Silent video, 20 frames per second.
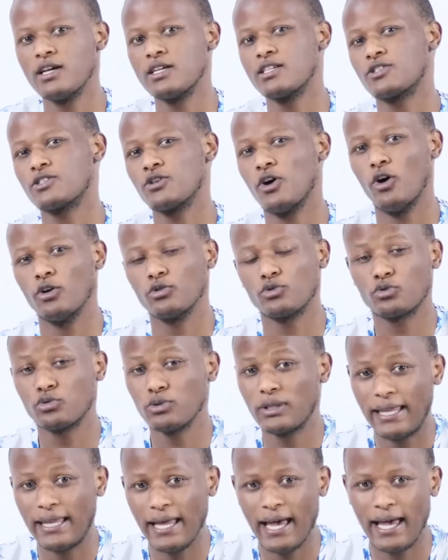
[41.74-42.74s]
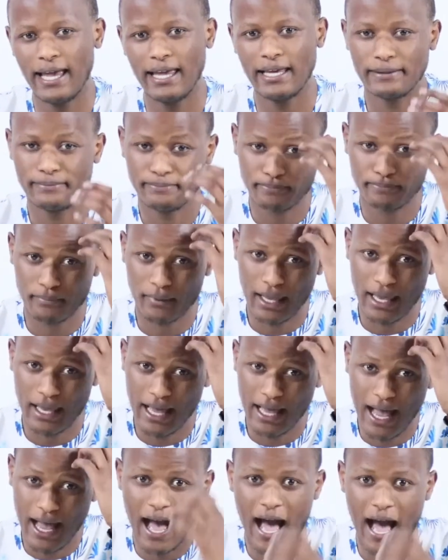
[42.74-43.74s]
So today,
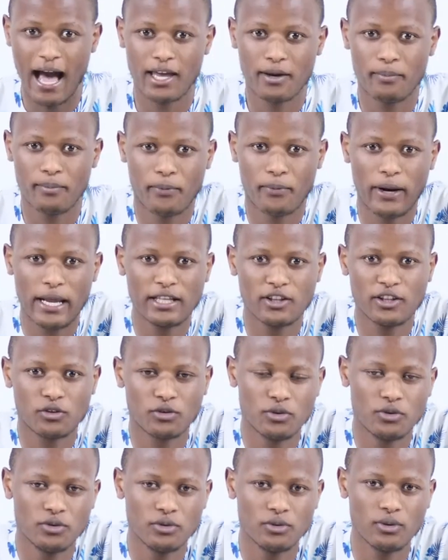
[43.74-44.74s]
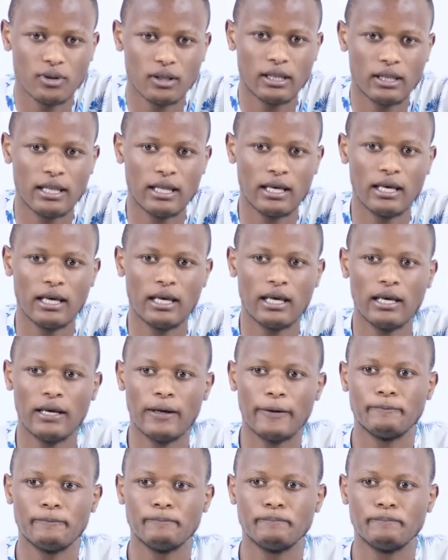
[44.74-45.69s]
I bring to you the